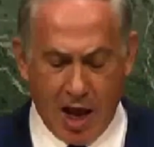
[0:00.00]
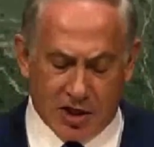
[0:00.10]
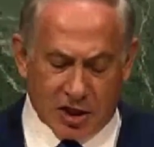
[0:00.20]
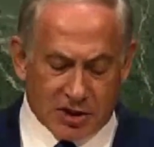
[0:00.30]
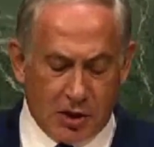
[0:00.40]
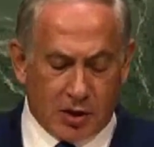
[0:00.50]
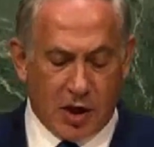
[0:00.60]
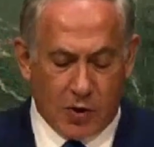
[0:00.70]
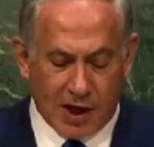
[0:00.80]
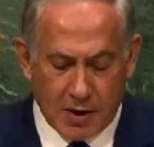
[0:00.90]
Just look
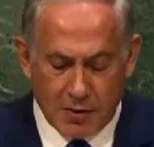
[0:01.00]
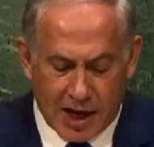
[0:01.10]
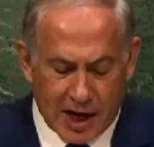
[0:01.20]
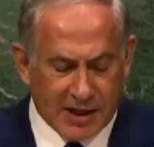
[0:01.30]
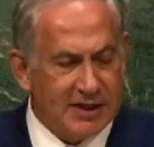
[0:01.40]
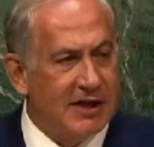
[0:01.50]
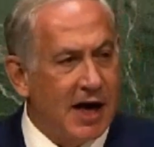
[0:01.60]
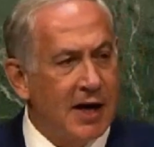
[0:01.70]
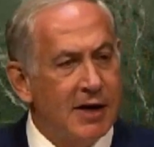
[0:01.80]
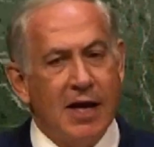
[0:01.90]
at what Iran has
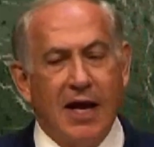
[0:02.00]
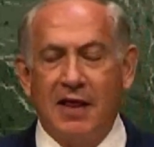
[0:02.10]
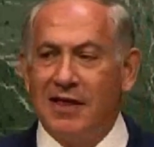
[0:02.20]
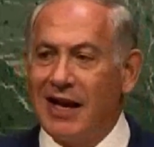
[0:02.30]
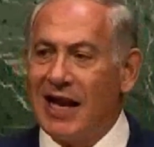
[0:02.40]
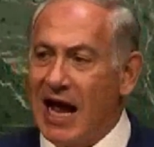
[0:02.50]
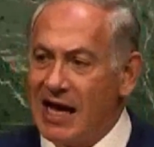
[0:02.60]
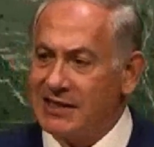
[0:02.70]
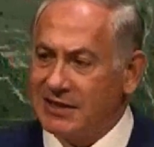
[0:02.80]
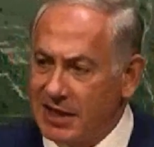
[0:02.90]
done in the
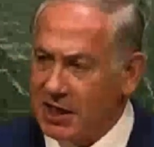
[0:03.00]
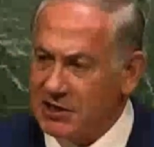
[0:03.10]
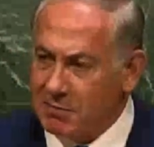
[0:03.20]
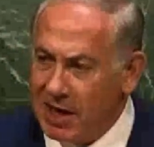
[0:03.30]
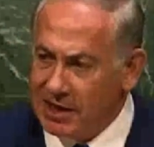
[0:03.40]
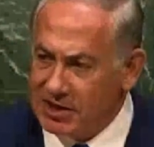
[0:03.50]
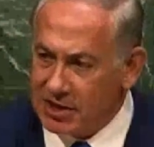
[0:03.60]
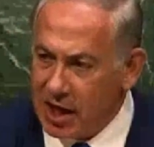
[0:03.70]
last 6 months